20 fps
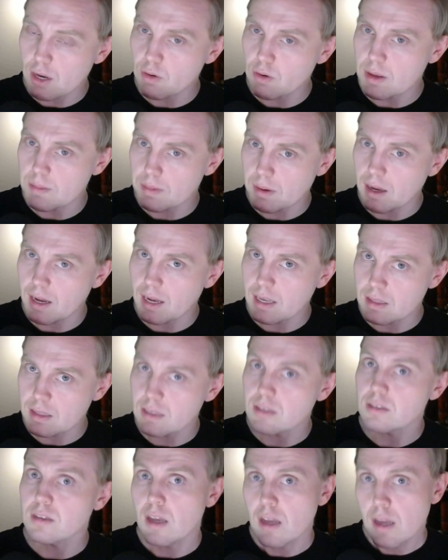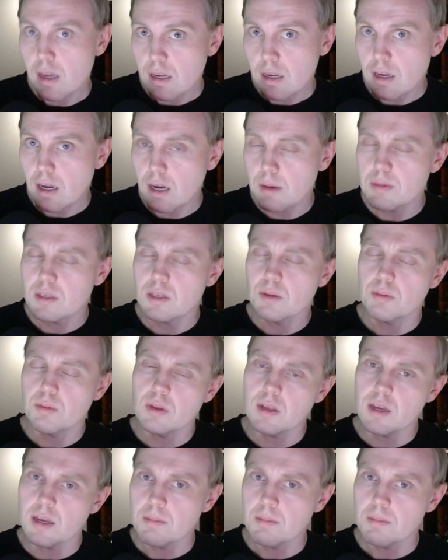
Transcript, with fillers: behind this come into play.